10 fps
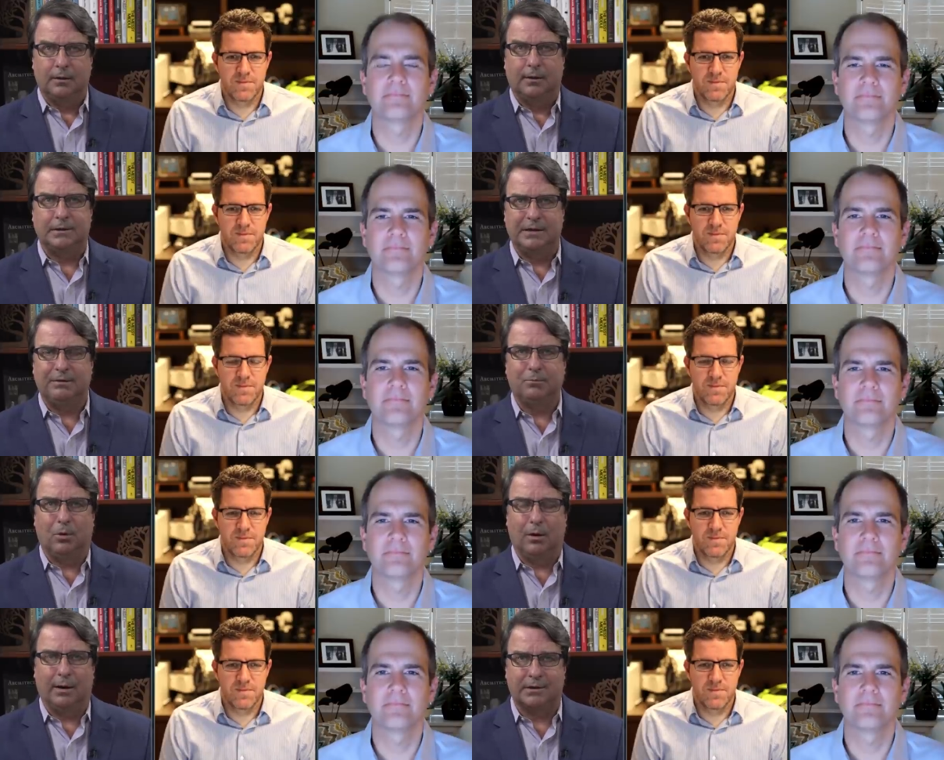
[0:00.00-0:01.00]
Speaker 1: It's even
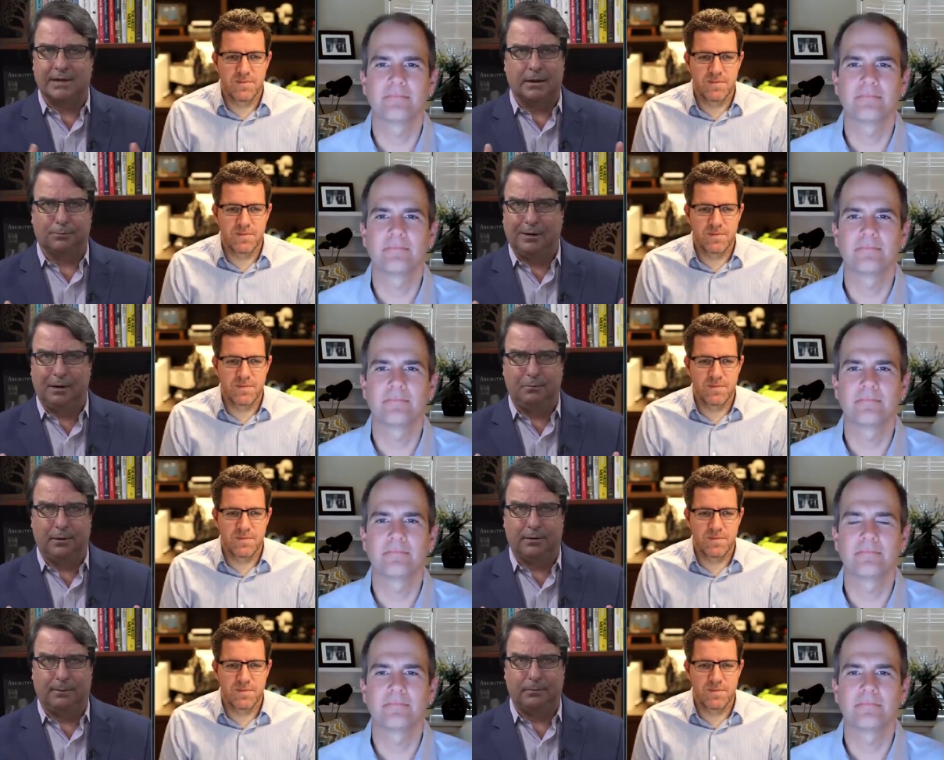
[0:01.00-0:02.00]
more accelerated
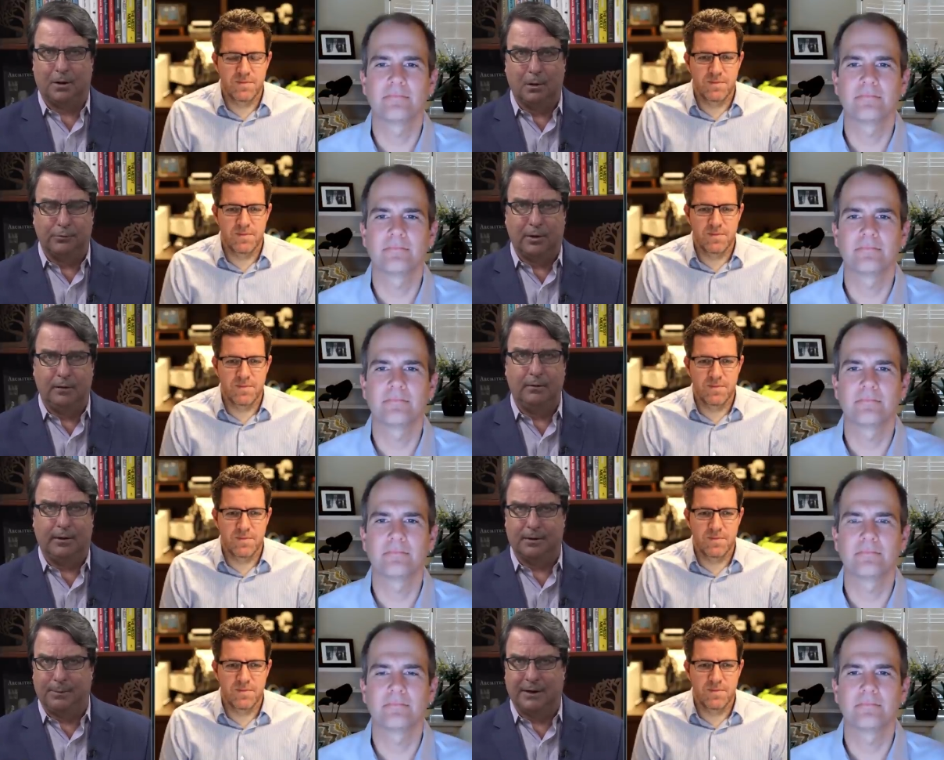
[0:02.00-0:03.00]
with COVID
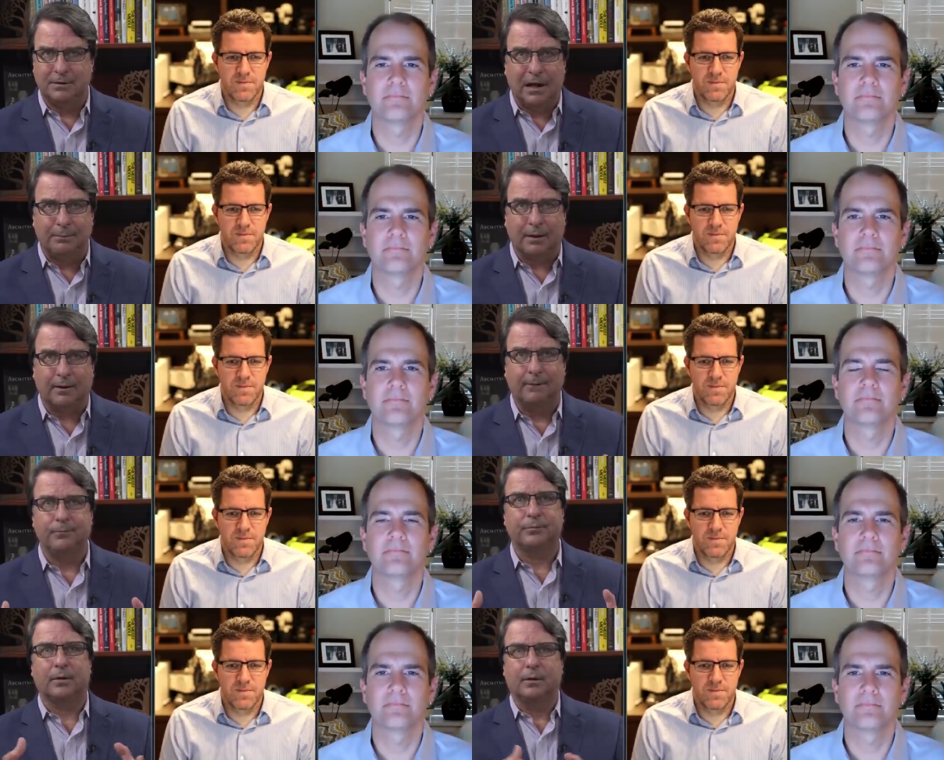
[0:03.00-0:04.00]
and the pandemic.
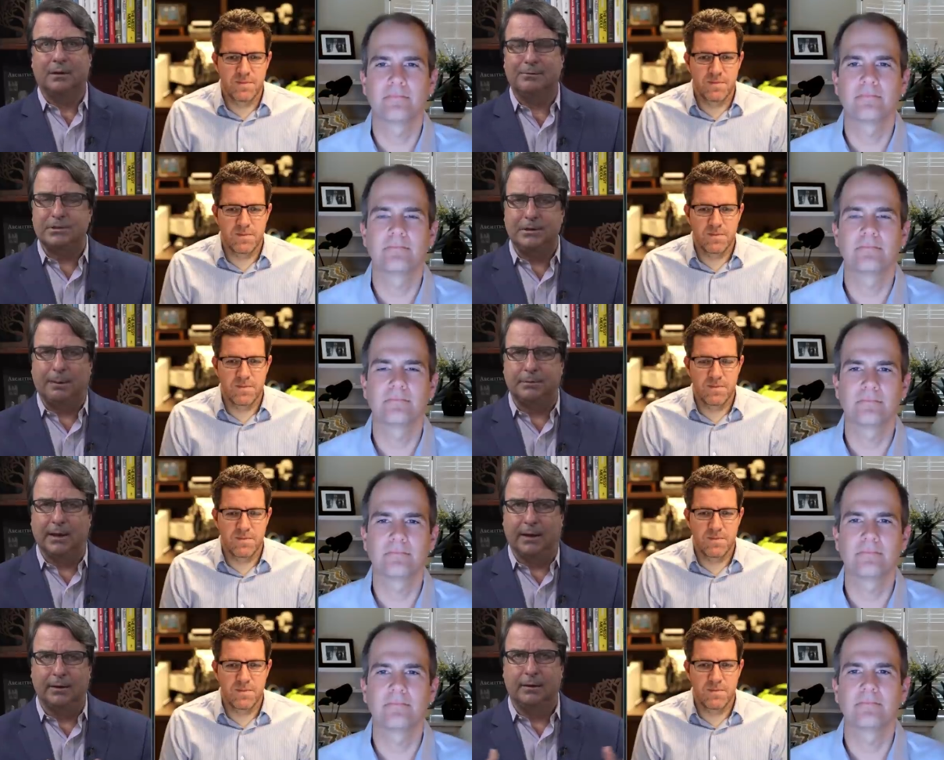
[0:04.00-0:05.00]
Give us the
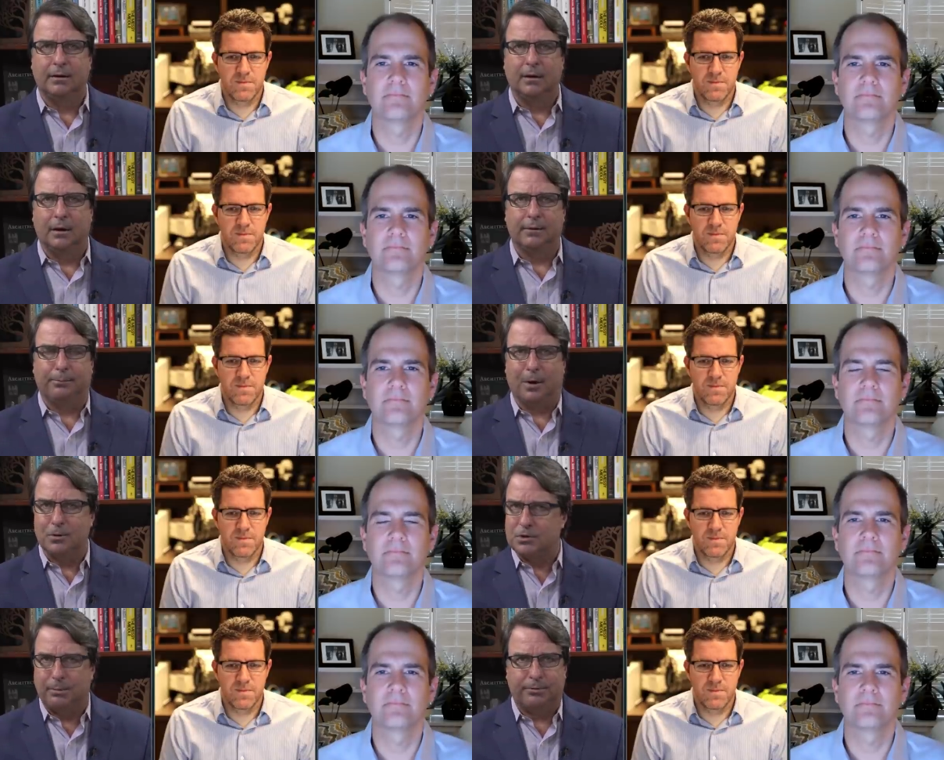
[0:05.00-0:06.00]
update. The
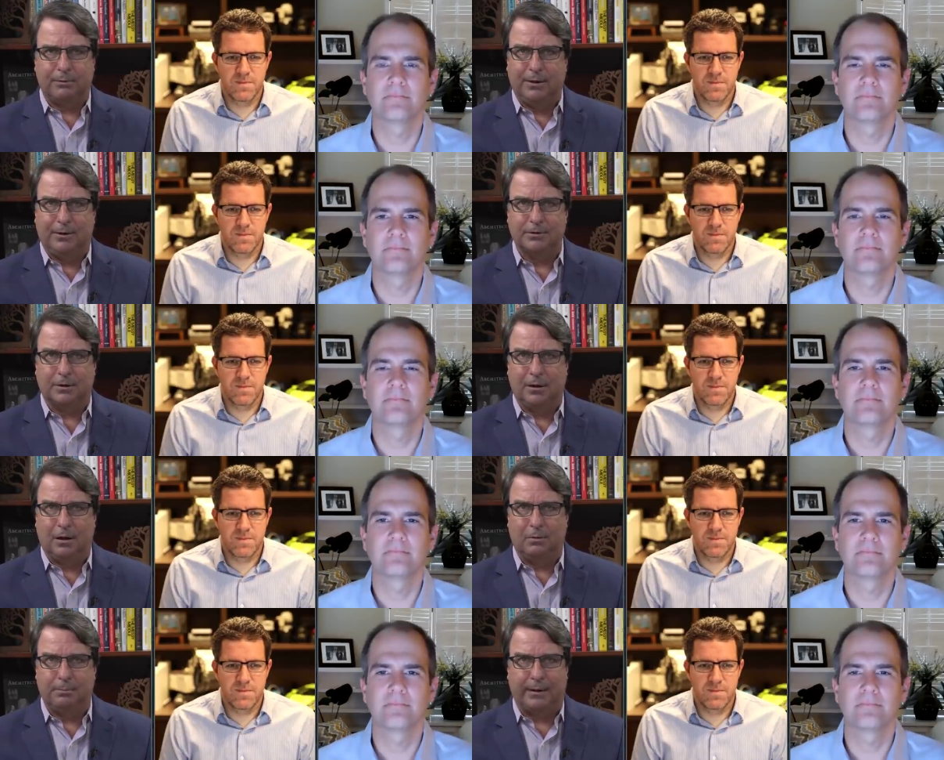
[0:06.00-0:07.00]
partnership three years ago
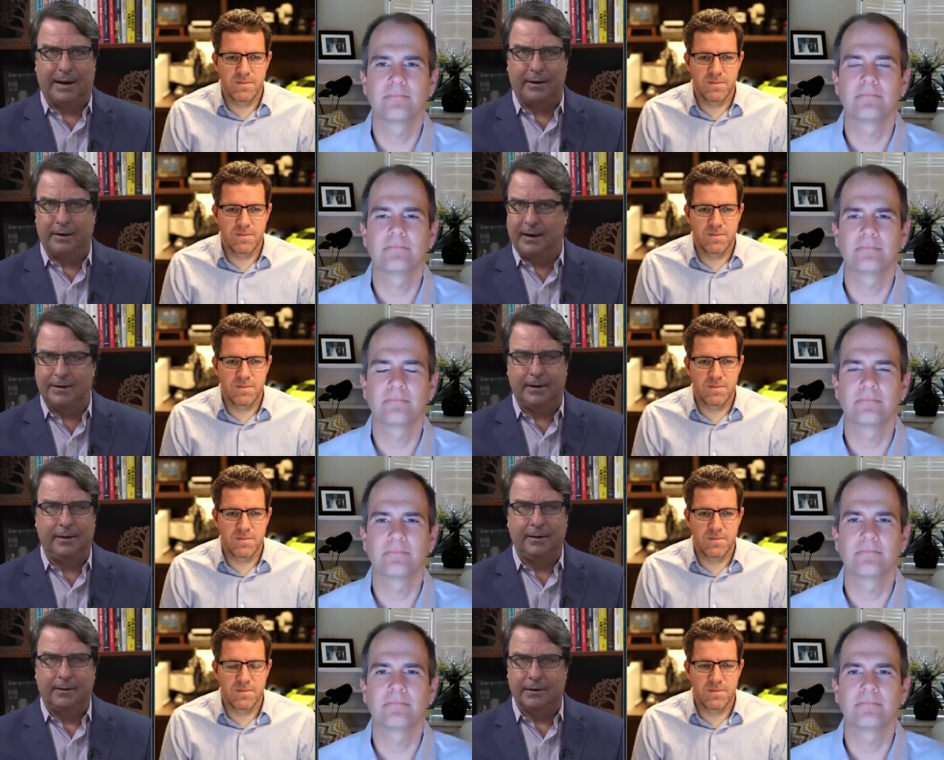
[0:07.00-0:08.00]
when Pat and Andy
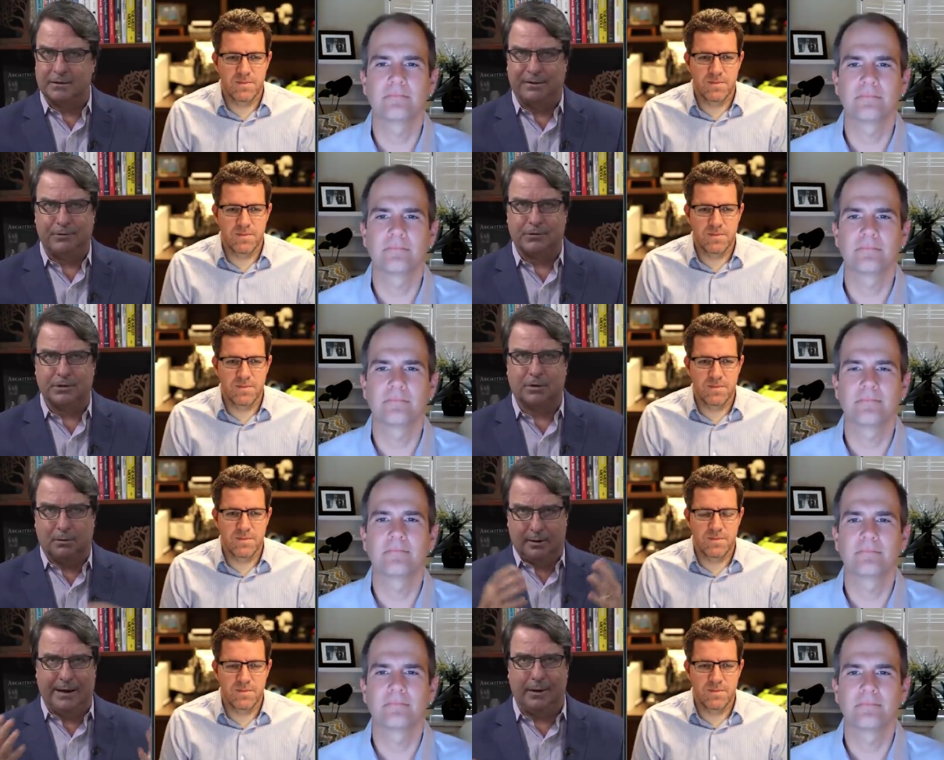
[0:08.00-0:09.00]
in San Francisco
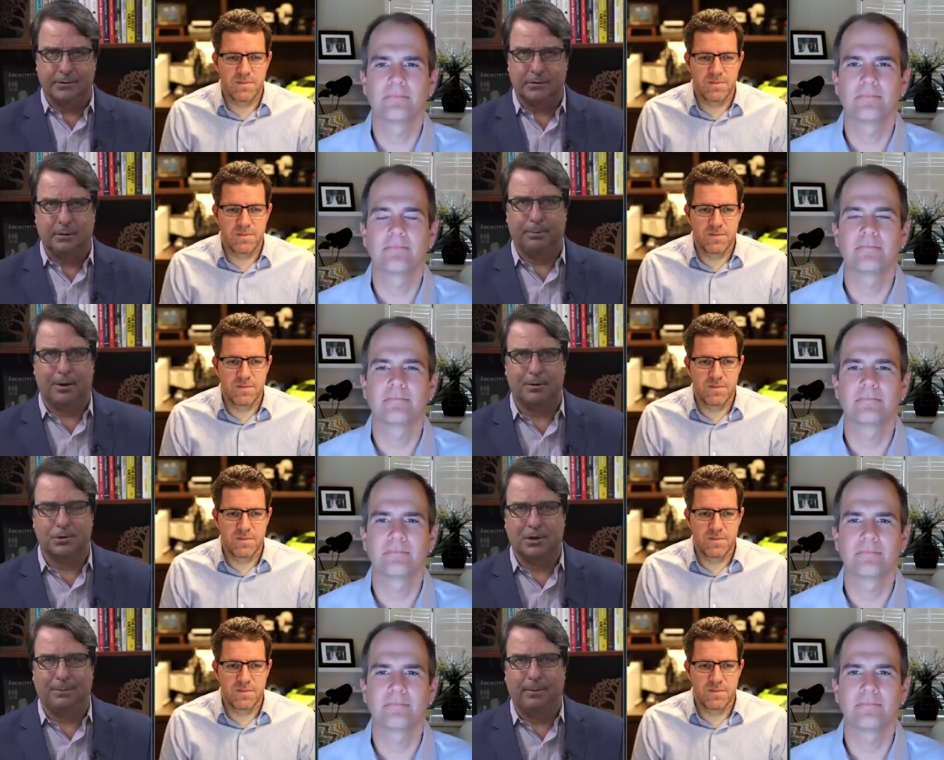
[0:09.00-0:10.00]
announced the
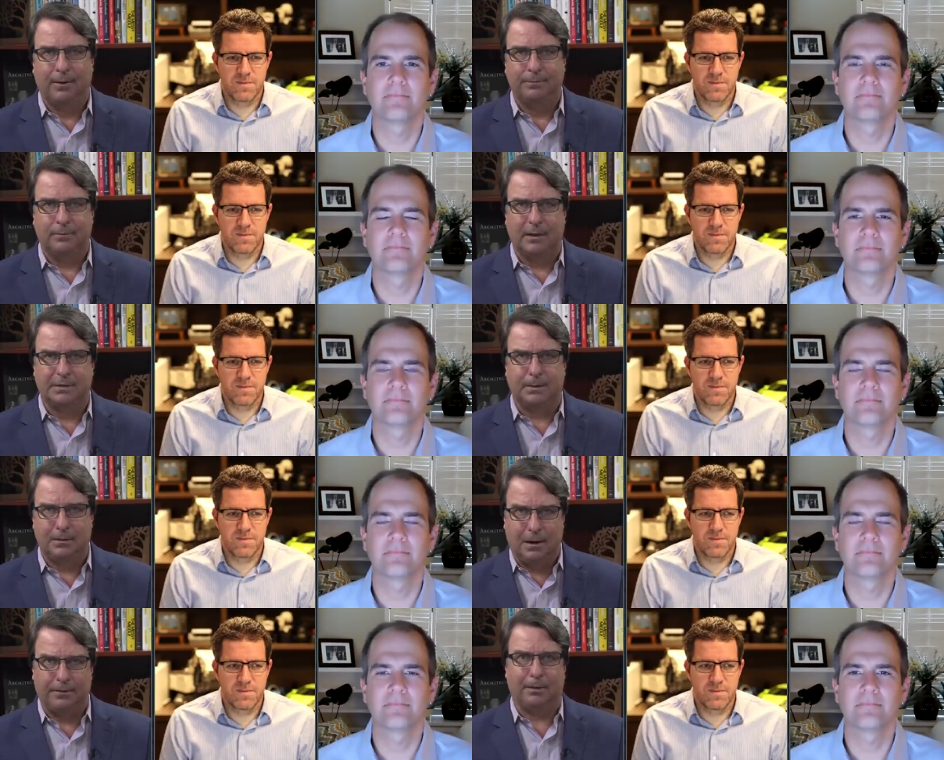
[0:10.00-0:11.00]
partnership, it's been
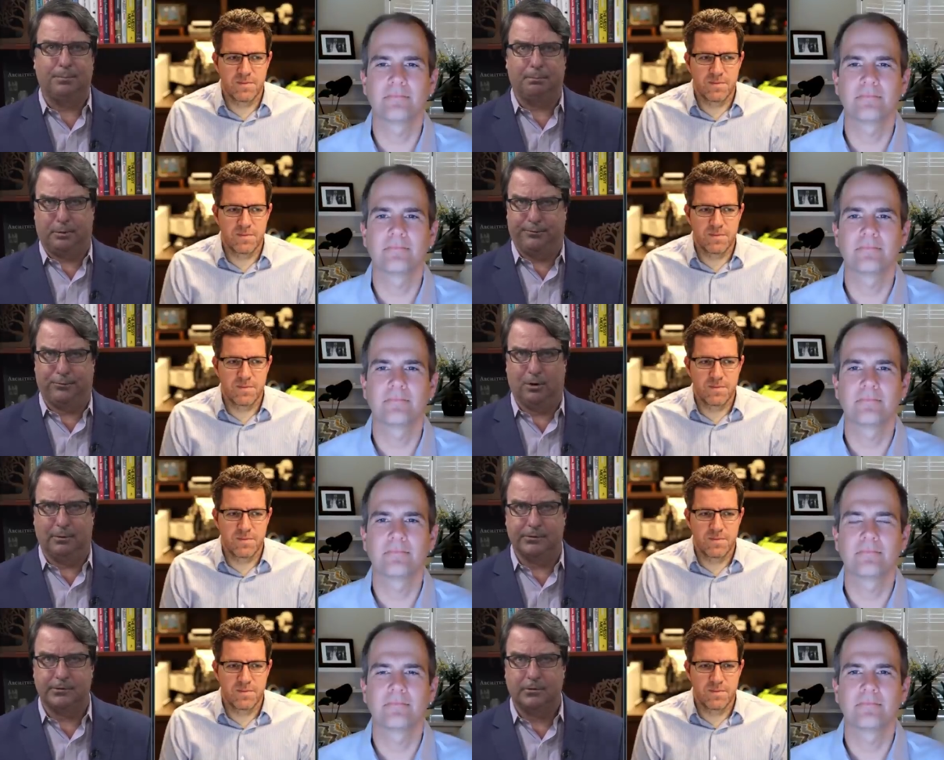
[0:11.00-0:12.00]
nothing but
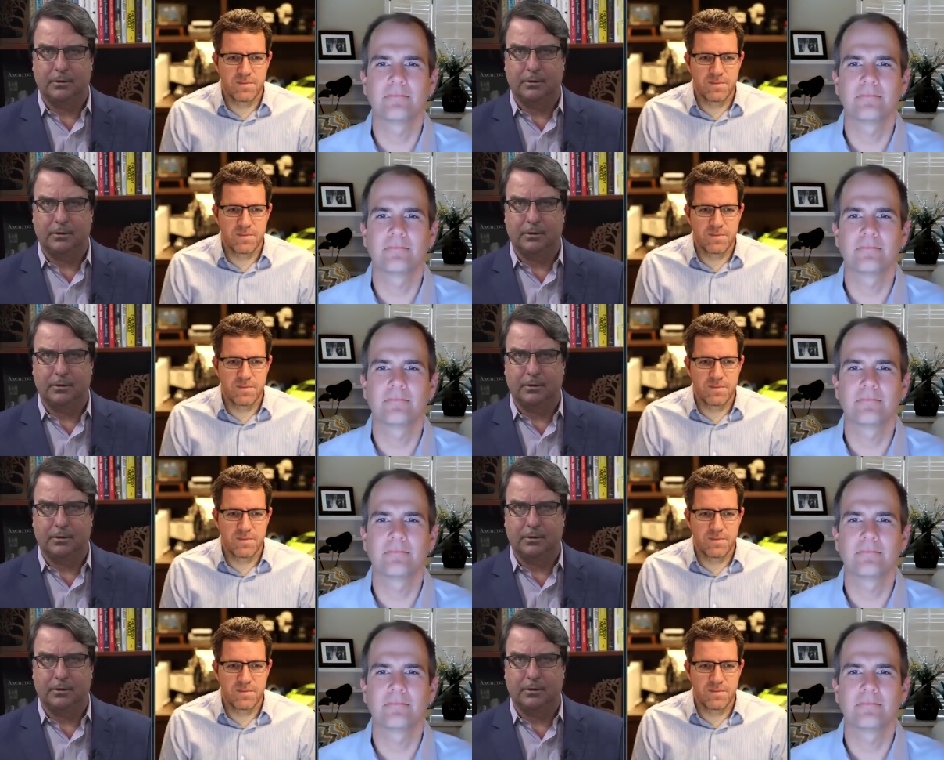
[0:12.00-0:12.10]
performance.